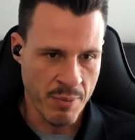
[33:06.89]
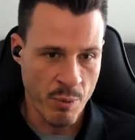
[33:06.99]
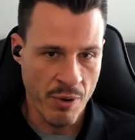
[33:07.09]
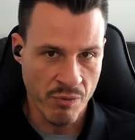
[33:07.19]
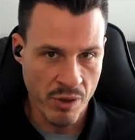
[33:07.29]
but
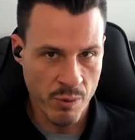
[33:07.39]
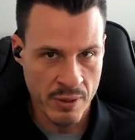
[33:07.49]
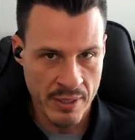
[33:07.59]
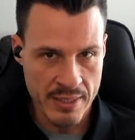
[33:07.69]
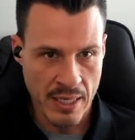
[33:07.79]
we
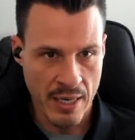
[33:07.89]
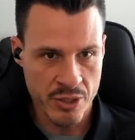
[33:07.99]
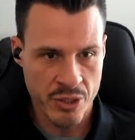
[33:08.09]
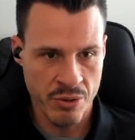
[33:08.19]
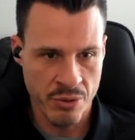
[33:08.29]
frequently talk
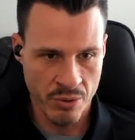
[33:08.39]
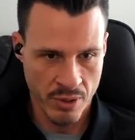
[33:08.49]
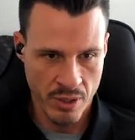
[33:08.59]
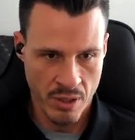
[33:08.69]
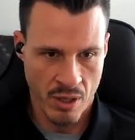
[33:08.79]
to
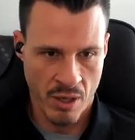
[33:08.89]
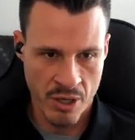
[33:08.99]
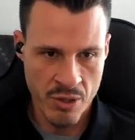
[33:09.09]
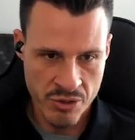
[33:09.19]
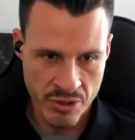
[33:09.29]
our
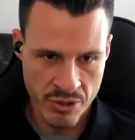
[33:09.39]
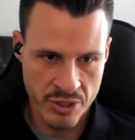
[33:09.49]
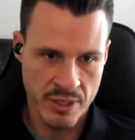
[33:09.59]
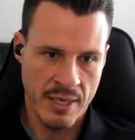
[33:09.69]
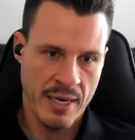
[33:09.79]

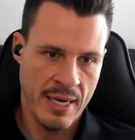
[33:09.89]
users,